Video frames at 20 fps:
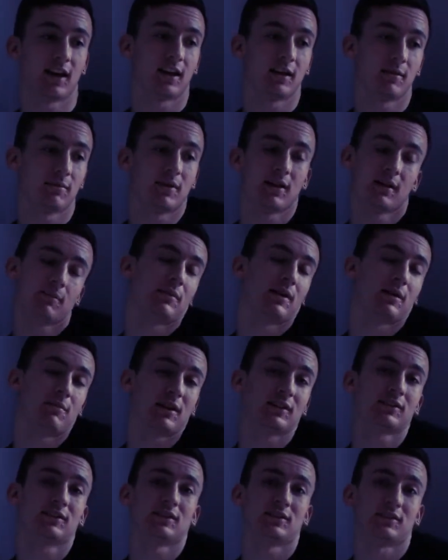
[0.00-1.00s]
it
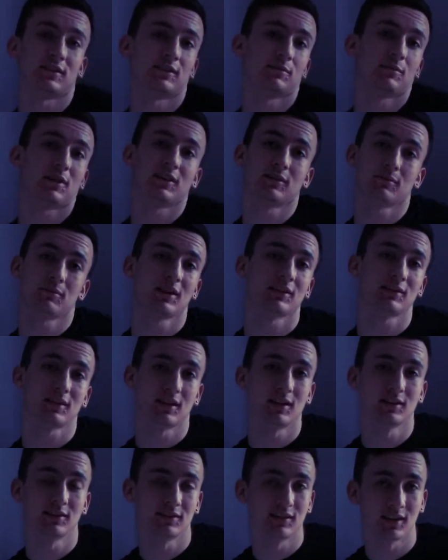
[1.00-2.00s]
makes the
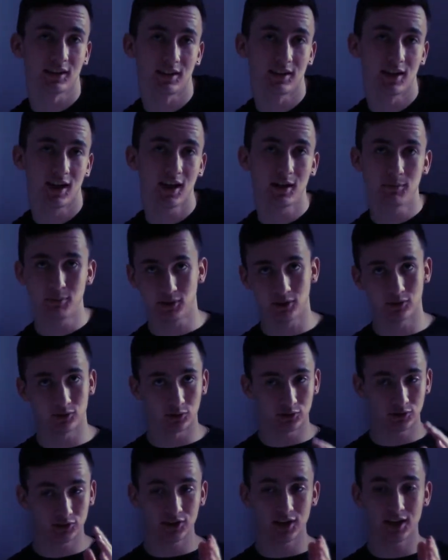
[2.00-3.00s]
line stick in your head because
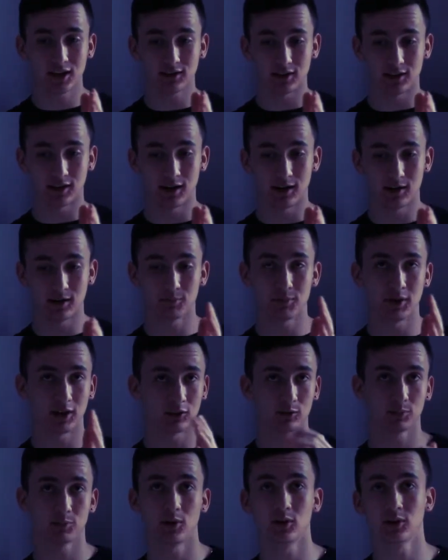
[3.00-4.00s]
you're seeing the lines
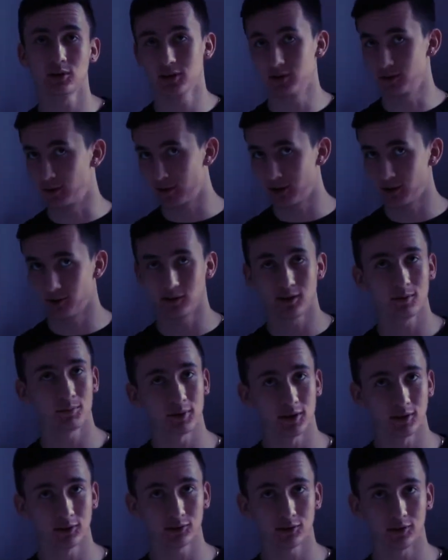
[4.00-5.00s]
being spoken and you're hearing it
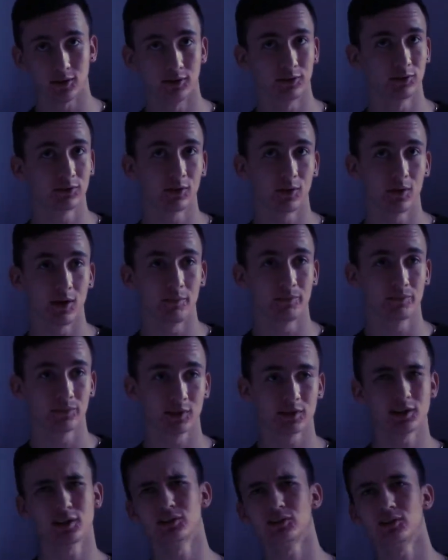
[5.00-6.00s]
being sung. So
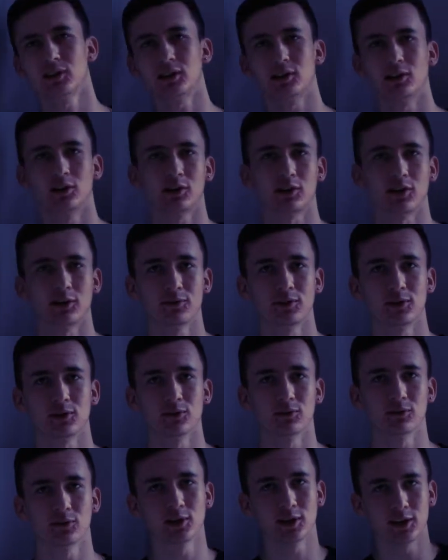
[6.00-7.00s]
let's take a look at I Think
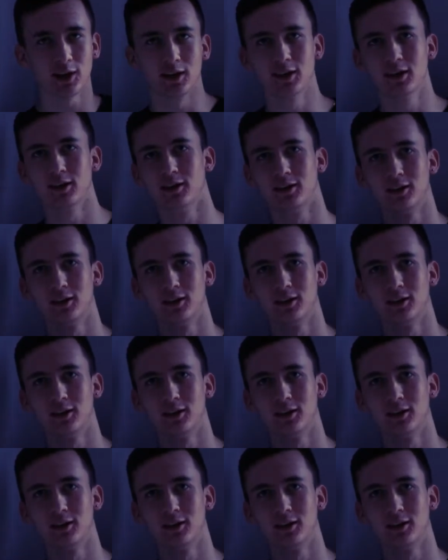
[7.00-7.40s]
You Freaky.